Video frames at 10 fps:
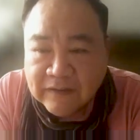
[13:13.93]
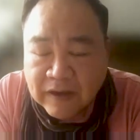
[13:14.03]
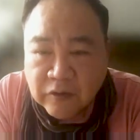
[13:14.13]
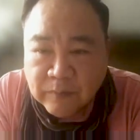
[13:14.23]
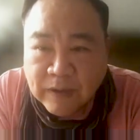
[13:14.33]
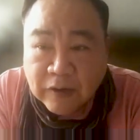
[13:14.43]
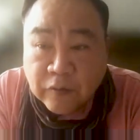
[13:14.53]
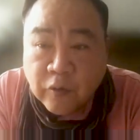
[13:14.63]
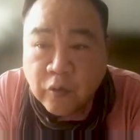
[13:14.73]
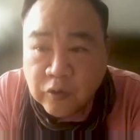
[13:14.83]
If I can look
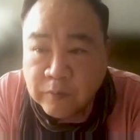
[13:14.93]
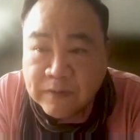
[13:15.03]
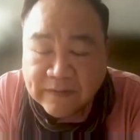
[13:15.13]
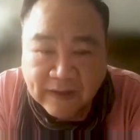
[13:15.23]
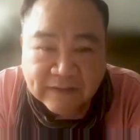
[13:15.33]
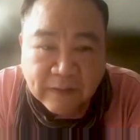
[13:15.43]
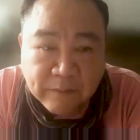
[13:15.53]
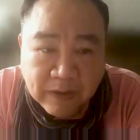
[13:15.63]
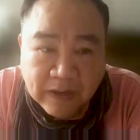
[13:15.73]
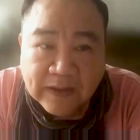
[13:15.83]
back at all the mistakes
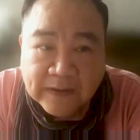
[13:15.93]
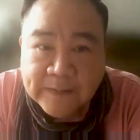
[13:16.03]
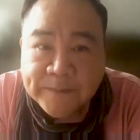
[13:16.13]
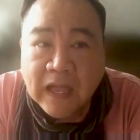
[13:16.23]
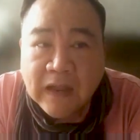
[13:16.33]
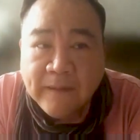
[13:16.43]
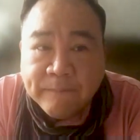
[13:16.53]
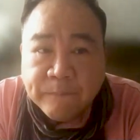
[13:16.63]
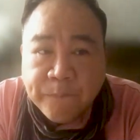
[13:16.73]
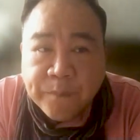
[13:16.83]
I made,
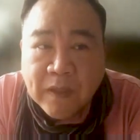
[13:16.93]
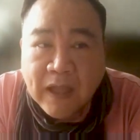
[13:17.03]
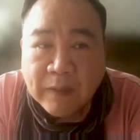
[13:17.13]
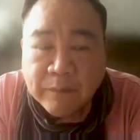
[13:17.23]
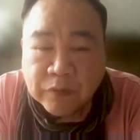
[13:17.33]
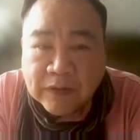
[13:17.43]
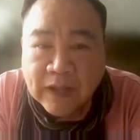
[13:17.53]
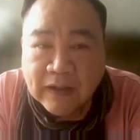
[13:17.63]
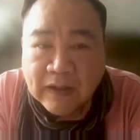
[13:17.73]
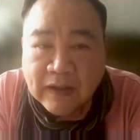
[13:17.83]
I put
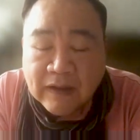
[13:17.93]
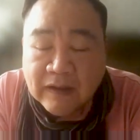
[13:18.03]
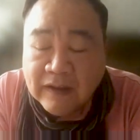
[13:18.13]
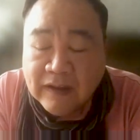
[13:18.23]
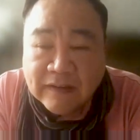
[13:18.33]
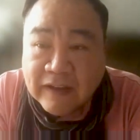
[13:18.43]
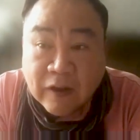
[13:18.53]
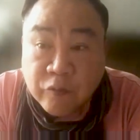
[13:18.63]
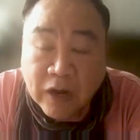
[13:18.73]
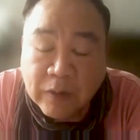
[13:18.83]
that as I
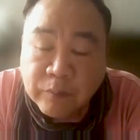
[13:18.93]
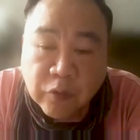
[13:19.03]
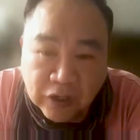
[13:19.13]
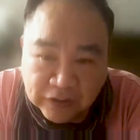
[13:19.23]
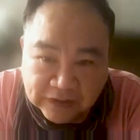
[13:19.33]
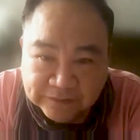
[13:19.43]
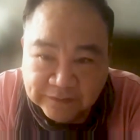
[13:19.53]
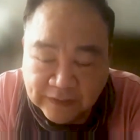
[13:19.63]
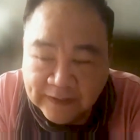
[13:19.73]
can write a book on it, right?